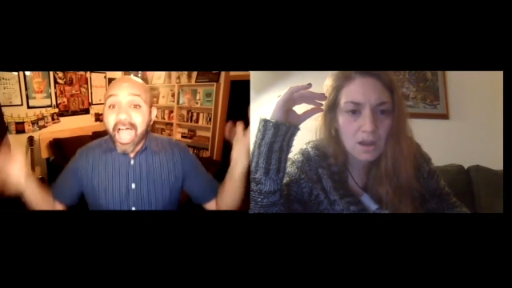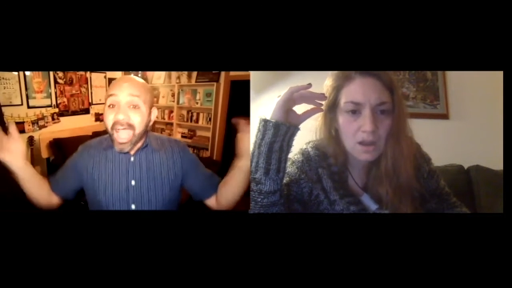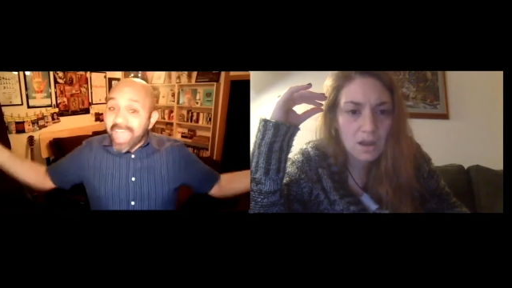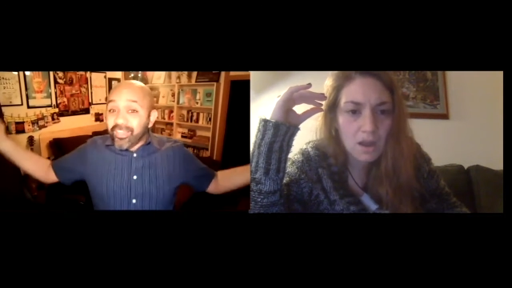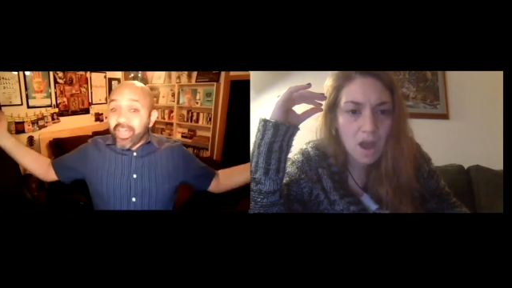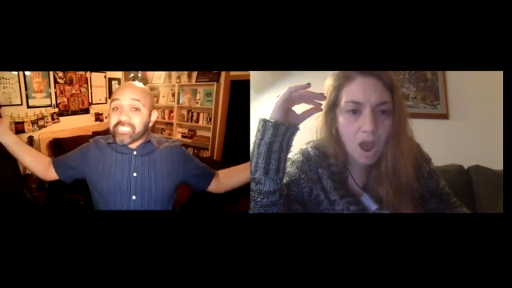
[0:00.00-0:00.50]

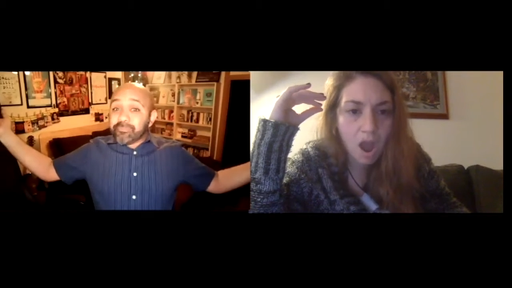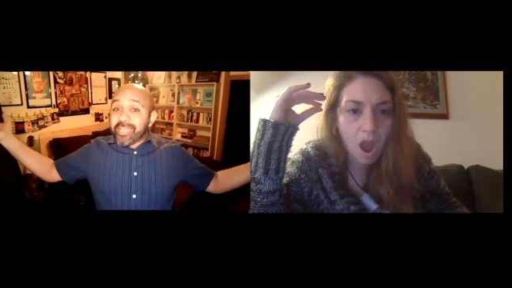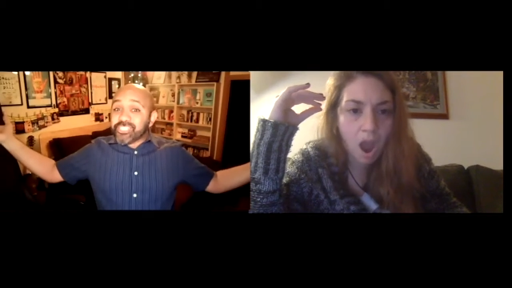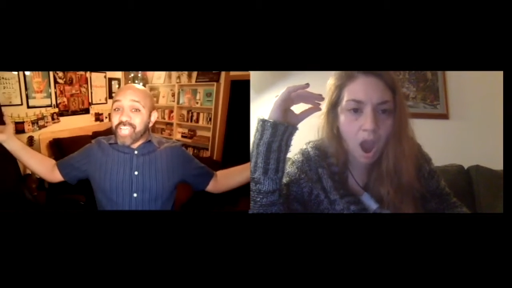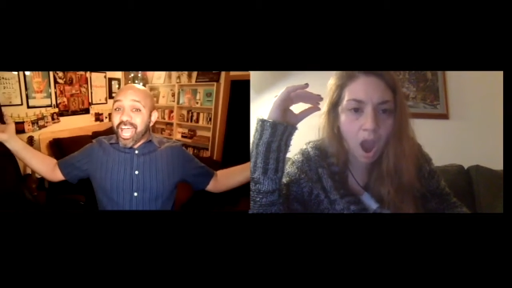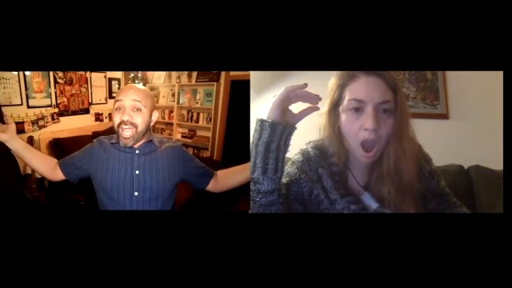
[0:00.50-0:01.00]
Speaker 1: I lost my
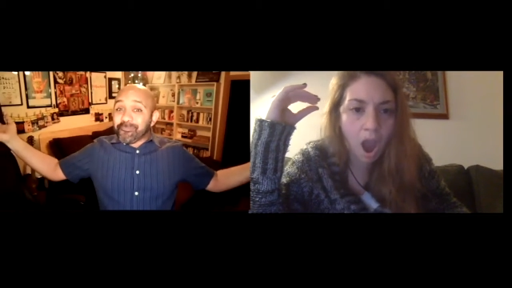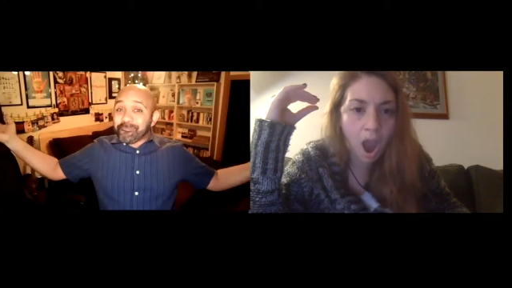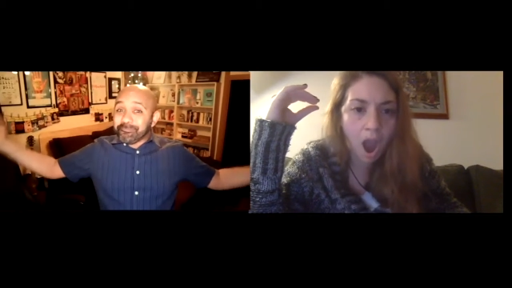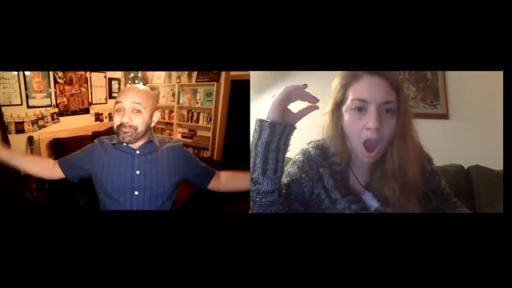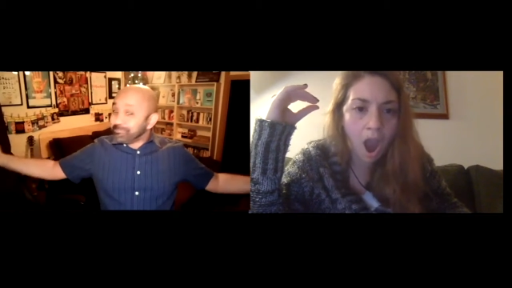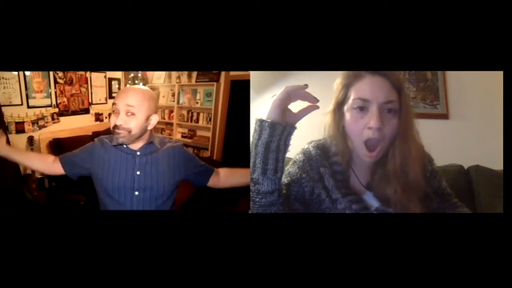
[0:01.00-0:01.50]
job.
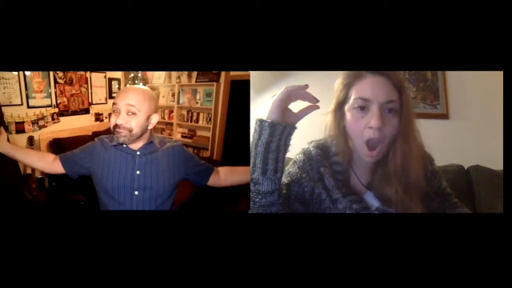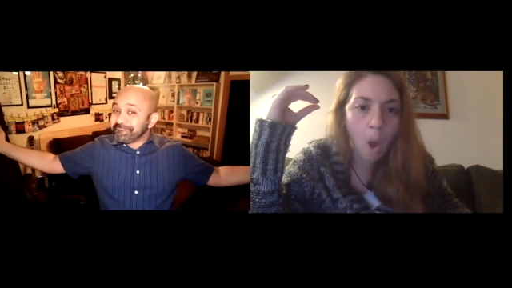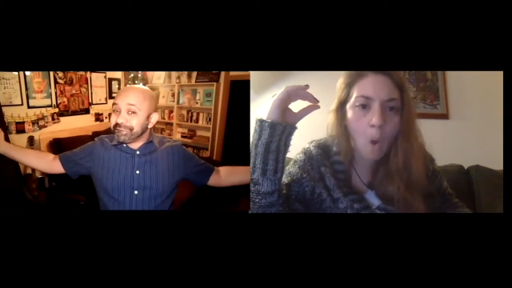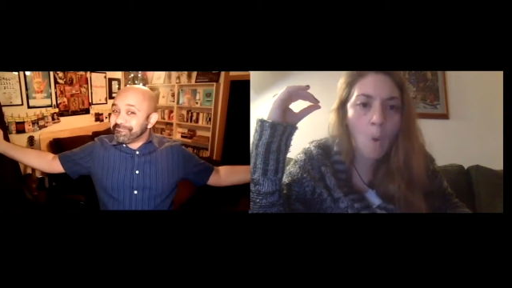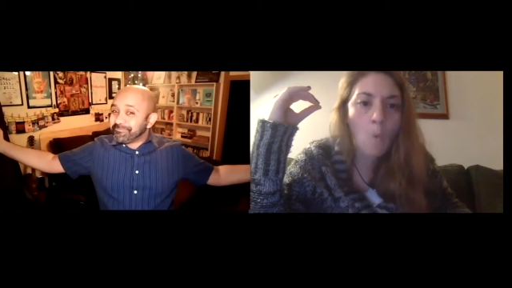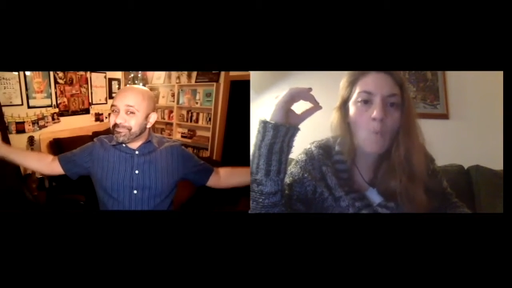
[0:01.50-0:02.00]

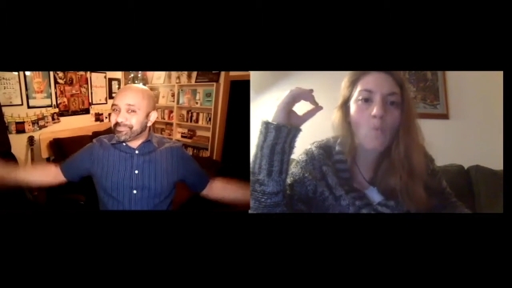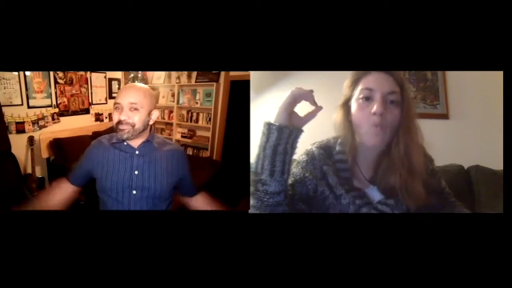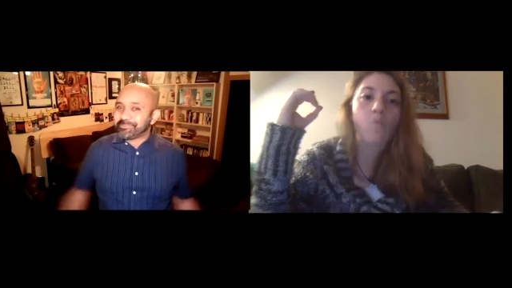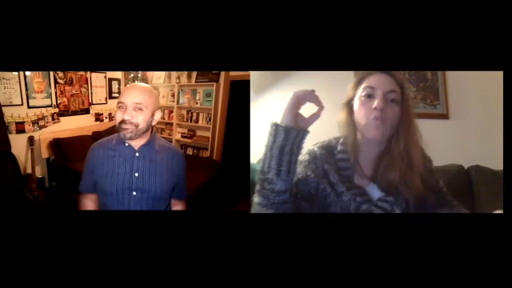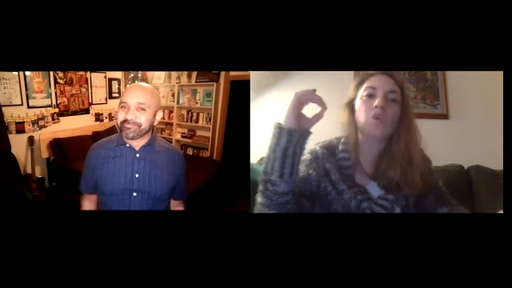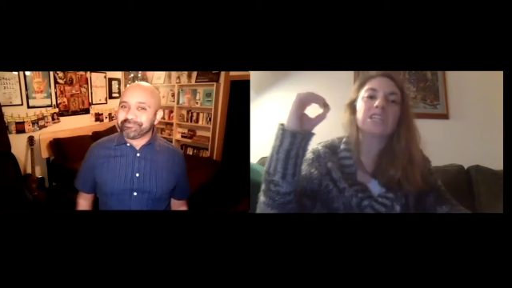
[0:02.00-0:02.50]

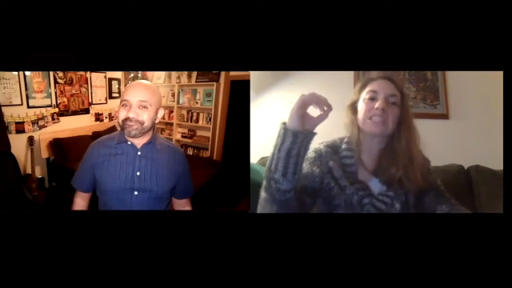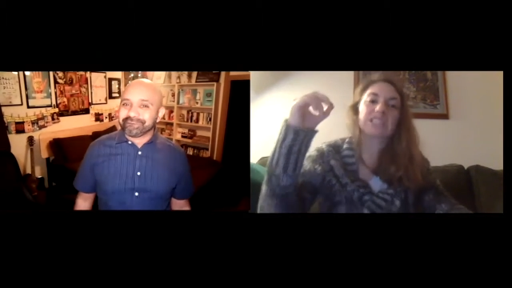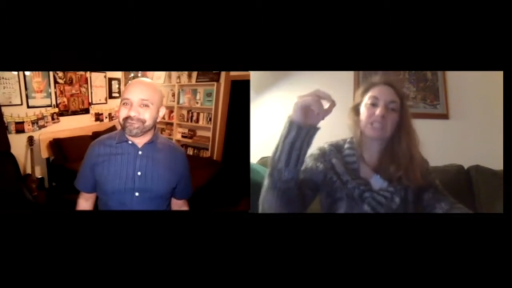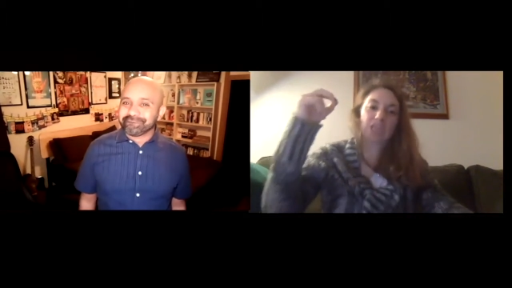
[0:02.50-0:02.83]
What the